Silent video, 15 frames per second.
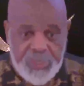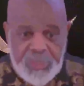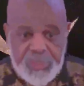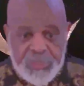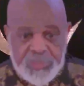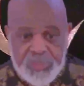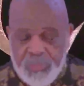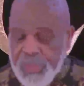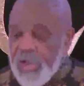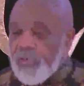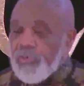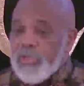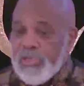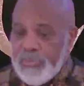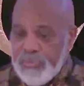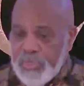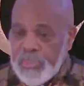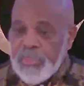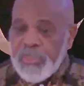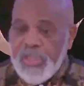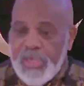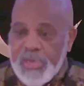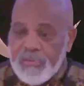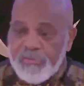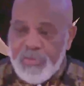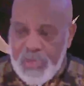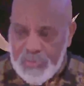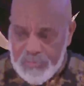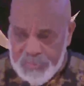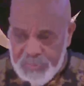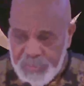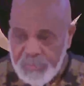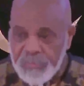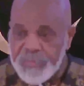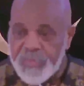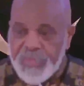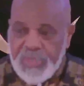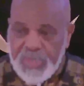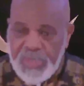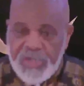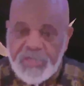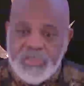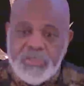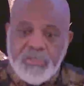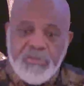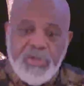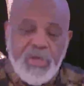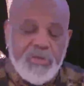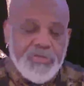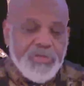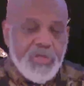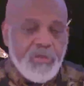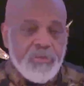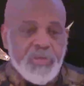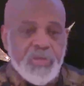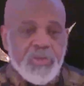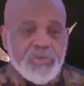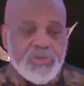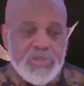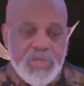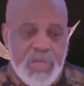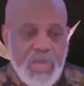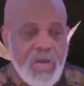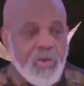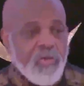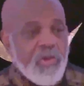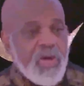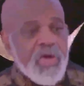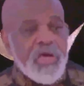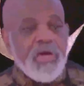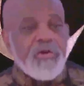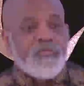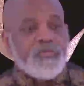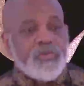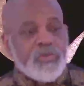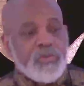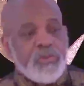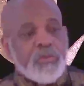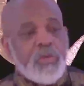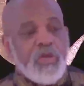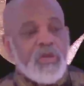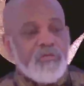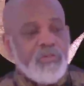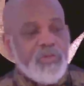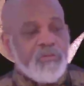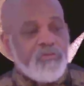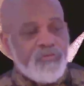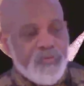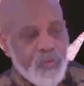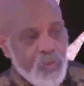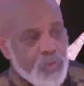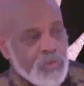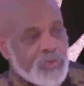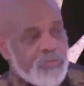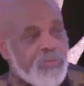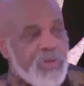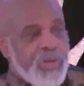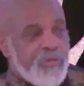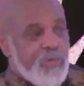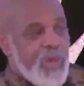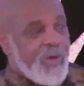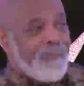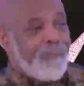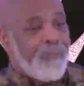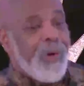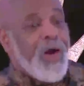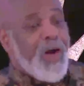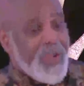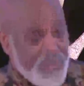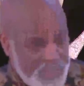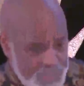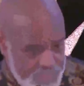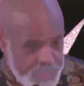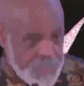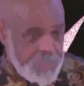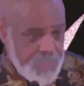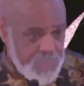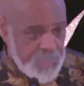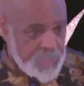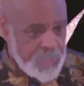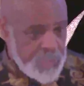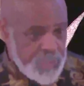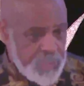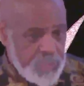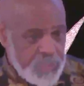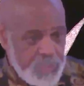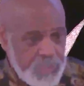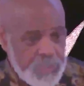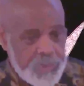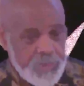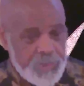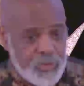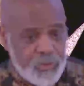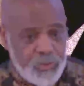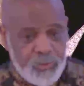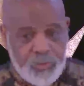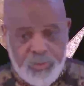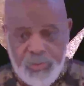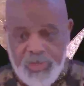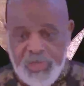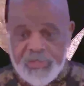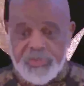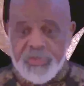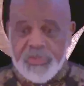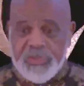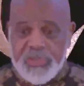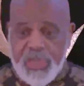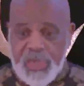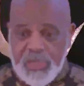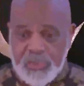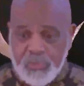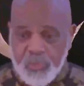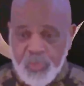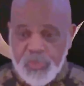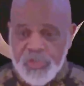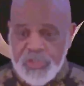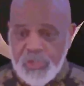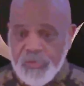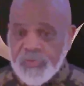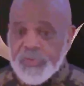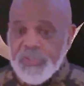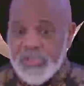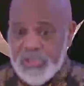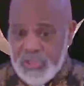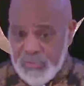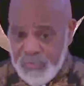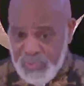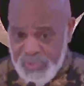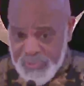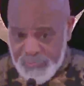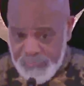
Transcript: And so I really mean that. I'm pretty honest about that, because now I've been forced by my body to exercise more self-discipline,